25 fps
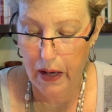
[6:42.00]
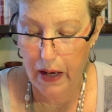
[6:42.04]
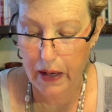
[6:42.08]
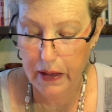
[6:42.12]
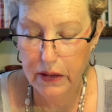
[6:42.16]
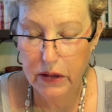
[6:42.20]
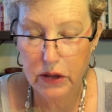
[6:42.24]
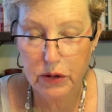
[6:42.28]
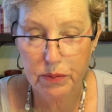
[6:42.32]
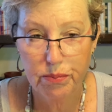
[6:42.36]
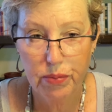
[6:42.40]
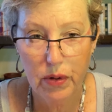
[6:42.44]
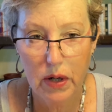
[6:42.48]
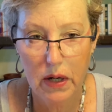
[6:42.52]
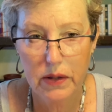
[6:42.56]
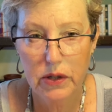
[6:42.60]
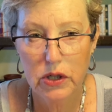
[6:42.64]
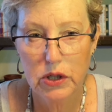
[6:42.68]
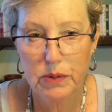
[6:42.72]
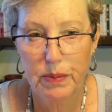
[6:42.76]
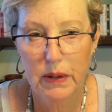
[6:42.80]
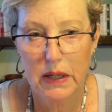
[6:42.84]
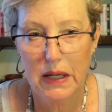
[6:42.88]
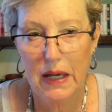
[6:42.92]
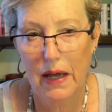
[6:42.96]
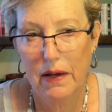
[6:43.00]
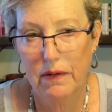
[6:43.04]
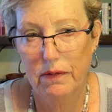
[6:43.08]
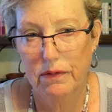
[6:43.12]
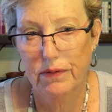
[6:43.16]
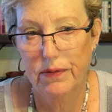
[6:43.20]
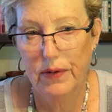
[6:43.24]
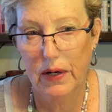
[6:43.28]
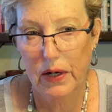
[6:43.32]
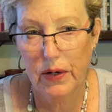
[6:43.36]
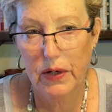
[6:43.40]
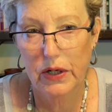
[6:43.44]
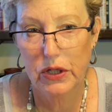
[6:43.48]
And his brothers became
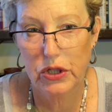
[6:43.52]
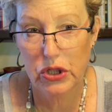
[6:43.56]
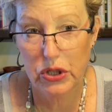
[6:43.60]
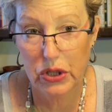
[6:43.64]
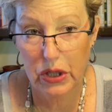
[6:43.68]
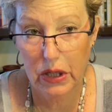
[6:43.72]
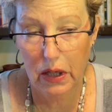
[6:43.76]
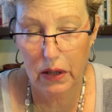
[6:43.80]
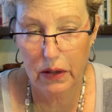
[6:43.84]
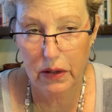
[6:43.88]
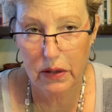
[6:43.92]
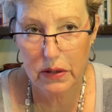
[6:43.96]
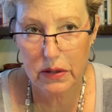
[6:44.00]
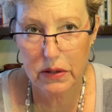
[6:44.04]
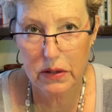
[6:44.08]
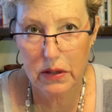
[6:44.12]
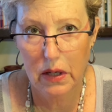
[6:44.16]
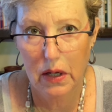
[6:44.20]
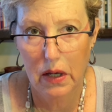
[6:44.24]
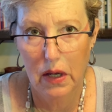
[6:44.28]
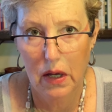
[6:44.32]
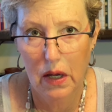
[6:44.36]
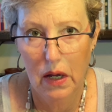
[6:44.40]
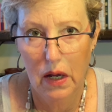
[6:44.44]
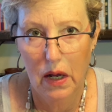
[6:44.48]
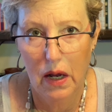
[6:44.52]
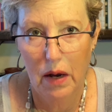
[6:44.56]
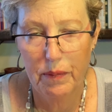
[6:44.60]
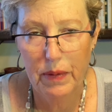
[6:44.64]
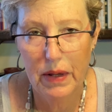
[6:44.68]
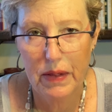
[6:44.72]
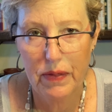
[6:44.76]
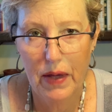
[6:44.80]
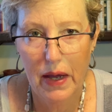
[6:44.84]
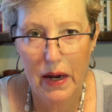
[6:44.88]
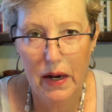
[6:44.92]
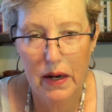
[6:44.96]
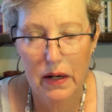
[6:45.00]
very jealous. I
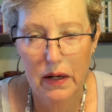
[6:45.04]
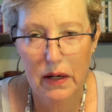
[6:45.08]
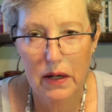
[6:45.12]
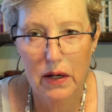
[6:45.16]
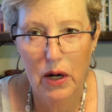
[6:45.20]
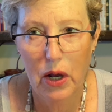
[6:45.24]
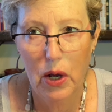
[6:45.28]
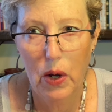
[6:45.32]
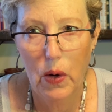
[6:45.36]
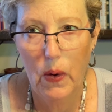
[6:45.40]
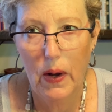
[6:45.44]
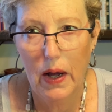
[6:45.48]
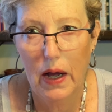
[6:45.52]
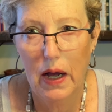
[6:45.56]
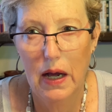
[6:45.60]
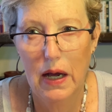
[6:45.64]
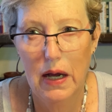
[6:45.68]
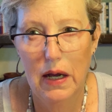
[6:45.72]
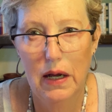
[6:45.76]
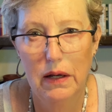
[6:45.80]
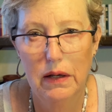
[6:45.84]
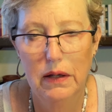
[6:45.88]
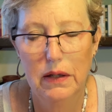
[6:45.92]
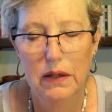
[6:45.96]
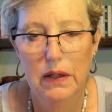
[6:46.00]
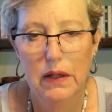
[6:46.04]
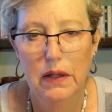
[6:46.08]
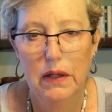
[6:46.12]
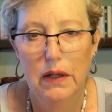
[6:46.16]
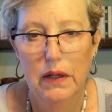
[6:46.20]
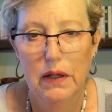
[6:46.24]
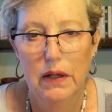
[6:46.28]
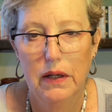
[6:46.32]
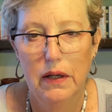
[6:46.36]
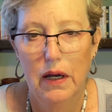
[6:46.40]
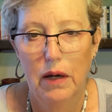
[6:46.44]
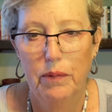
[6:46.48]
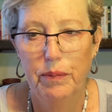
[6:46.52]
mean, that, you know,
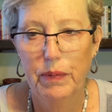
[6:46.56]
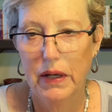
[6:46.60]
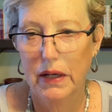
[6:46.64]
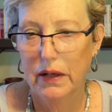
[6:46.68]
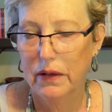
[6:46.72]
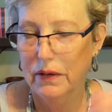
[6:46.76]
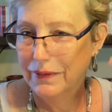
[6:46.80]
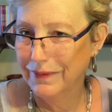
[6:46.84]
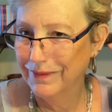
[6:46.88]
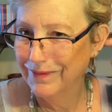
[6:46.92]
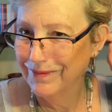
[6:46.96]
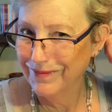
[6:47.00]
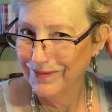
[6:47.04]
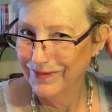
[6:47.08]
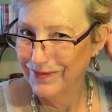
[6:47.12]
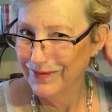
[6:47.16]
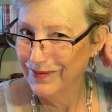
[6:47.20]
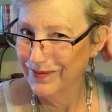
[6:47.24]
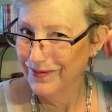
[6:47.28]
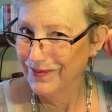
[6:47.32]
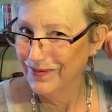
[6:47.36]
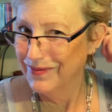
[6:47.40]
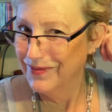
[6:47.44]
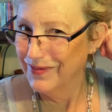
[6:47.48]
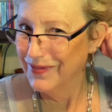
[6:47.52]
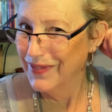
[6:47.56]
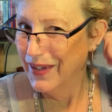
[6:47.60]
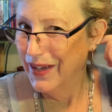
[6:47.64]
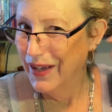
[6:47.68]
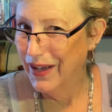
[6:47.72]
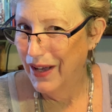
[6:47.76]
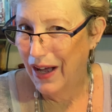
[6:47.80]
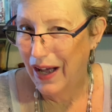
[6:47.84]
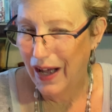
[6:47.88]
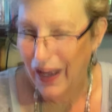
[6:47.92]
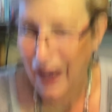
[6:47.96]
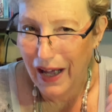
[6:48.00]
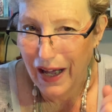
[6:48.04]
I mean,
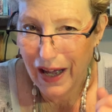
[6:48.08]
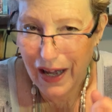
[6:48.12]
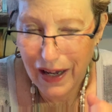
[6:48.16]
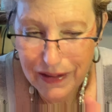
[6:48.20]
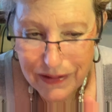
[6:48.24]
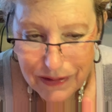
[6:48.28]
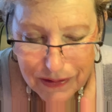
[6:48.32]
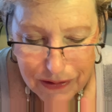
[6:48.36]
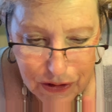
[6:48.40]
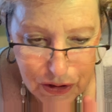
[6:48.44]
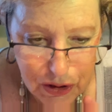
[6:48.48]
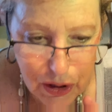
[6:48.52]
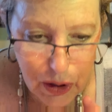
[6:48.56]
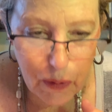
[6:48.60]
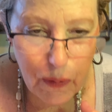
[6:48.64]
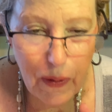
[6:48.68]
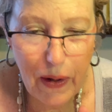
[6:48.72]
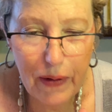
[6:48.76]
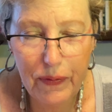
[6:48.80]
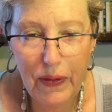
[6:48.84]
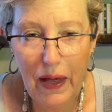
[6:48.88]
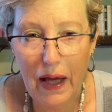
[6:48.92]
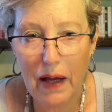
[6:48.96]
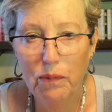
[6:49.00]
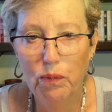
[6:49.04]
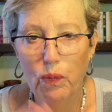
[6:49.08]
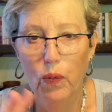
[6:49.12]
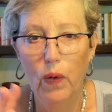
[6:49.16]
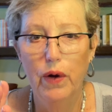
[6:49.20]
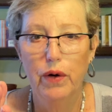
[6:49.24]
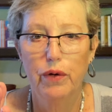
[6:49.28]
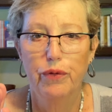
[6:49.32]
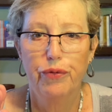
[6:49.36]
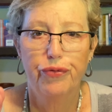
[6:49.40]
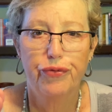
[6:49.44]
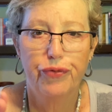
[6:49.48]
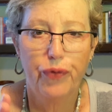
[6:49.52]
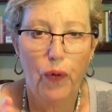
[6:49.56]
I, you know, I'm
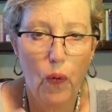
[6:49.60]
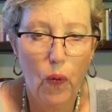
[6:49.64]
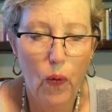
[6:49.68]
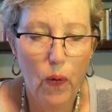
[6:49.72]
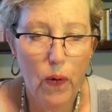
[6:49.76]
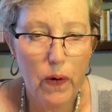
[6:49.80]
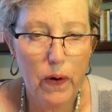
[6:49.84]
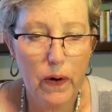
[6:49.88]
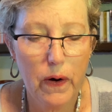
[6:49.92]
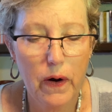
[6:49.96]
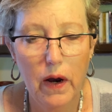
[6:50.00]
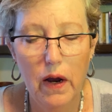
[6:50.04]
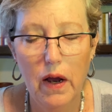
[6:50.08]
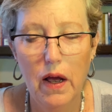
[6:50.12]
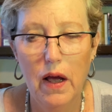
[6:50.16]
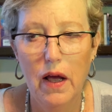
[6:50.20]
one of four.